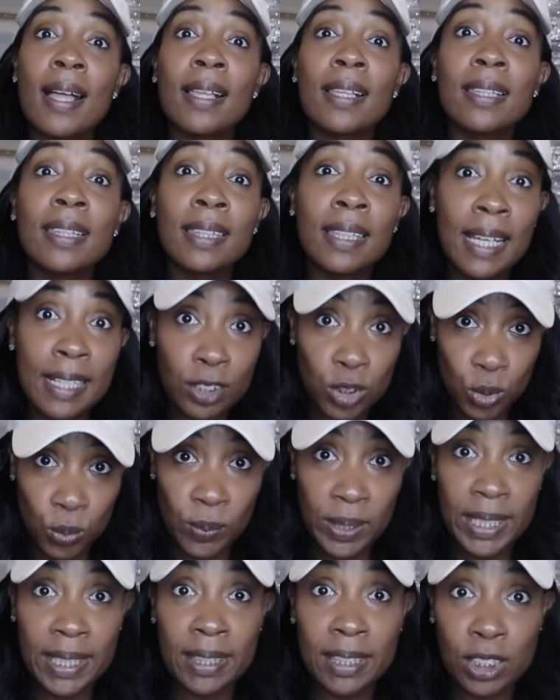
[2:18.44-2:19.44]
Let's
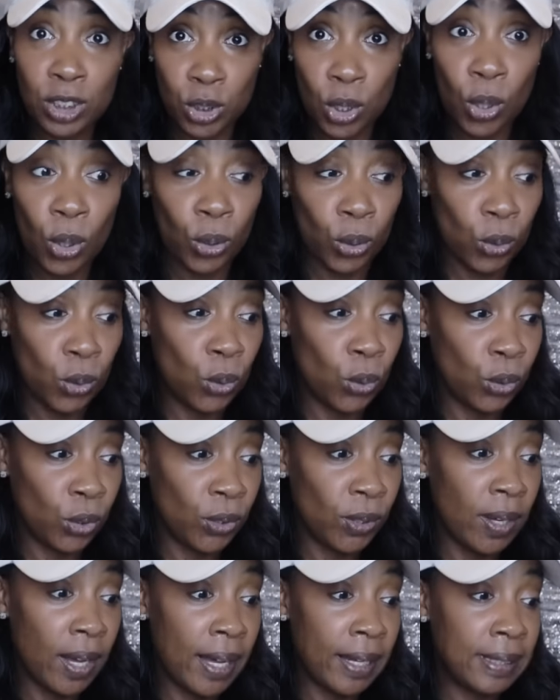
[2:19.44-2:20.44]
read this article,
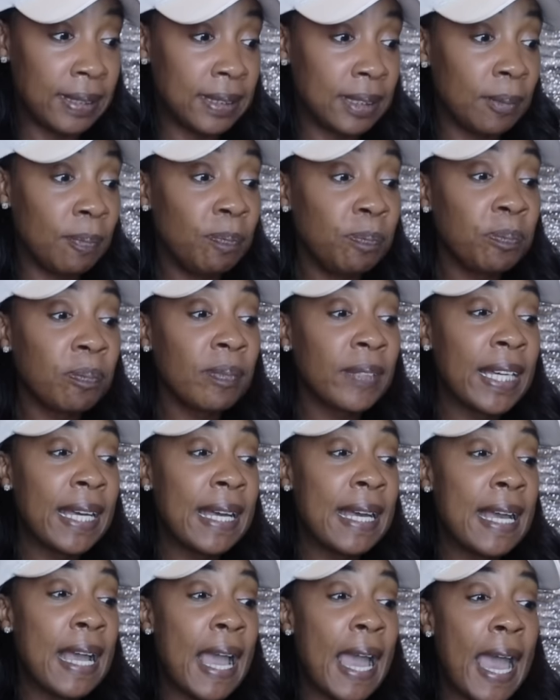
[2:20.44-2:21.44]
you guys.
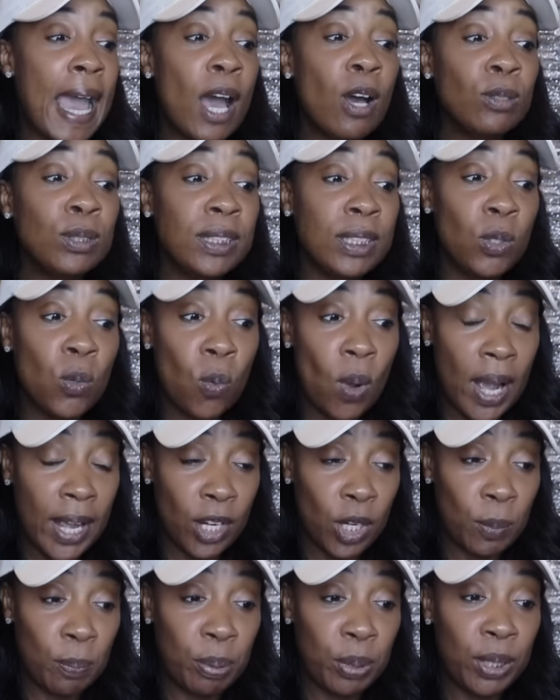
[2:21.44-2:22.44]

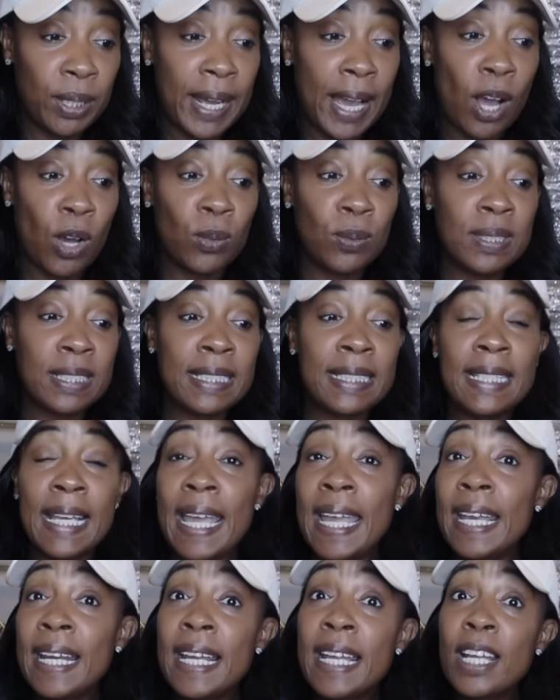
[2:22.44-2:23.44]
HousingWire put out,
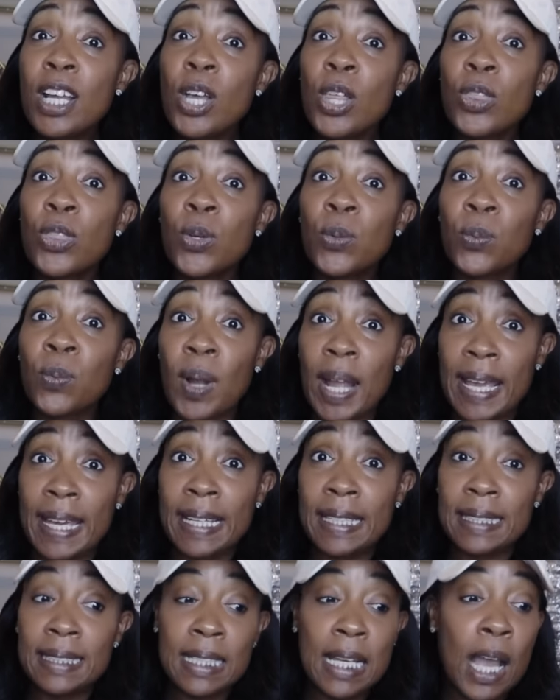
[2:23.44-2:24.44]
dating the
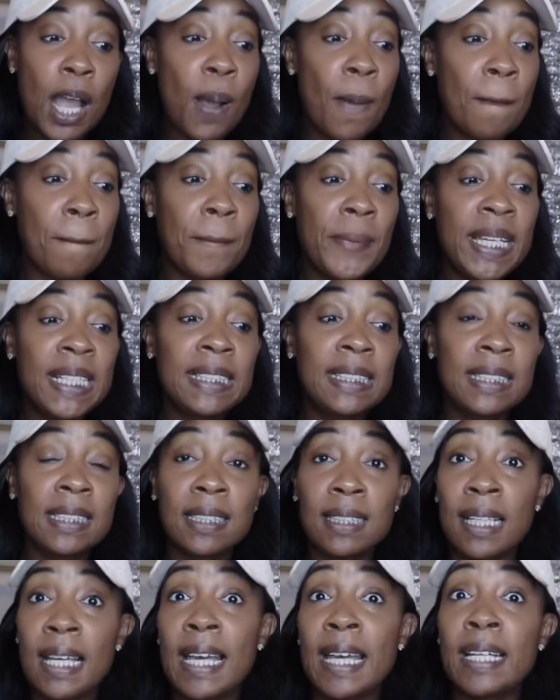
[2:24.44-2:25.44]
rate
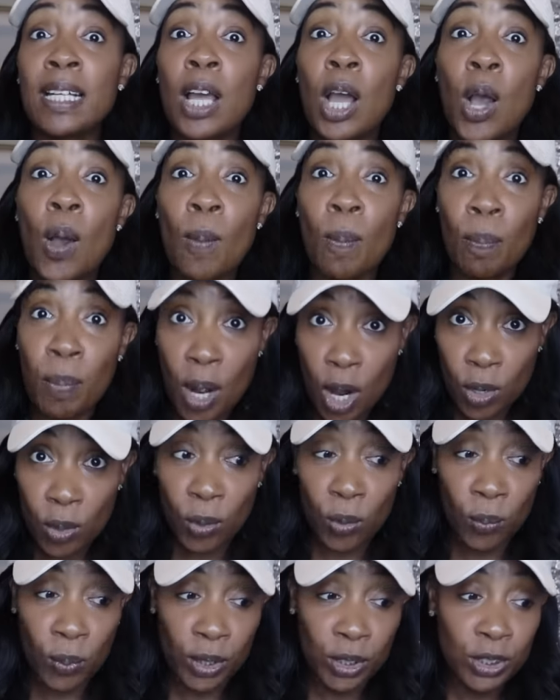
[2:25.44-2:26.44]
misled
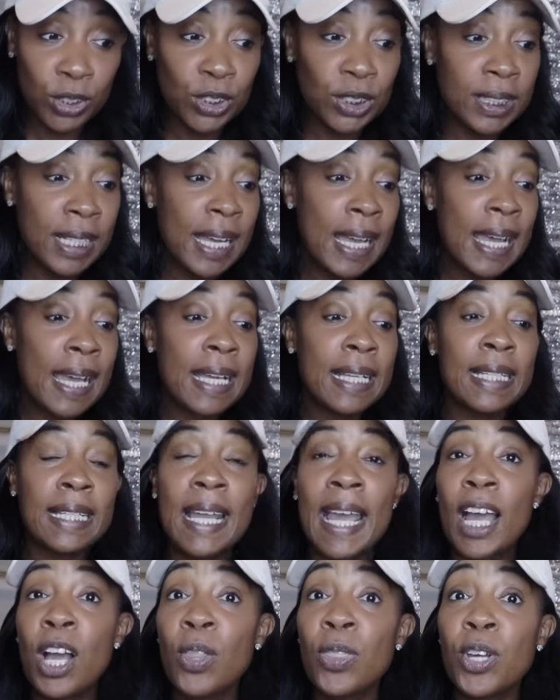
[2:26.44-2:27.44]
borrowers.
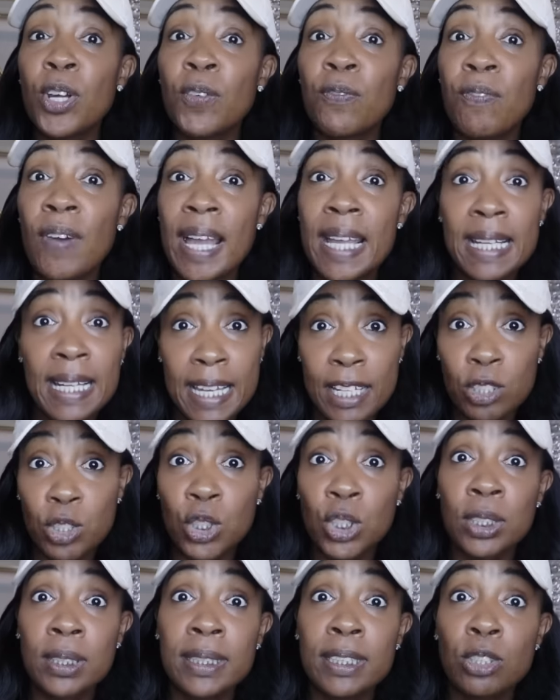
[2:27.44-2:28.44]
Now they're
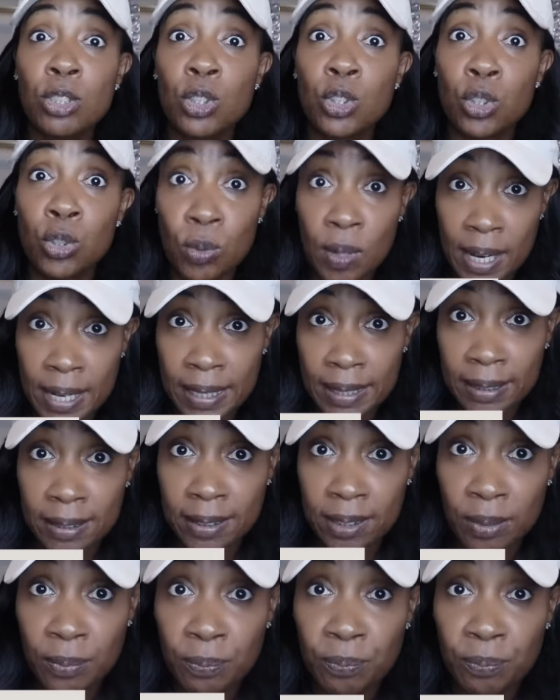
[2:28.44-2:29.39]
financially strained.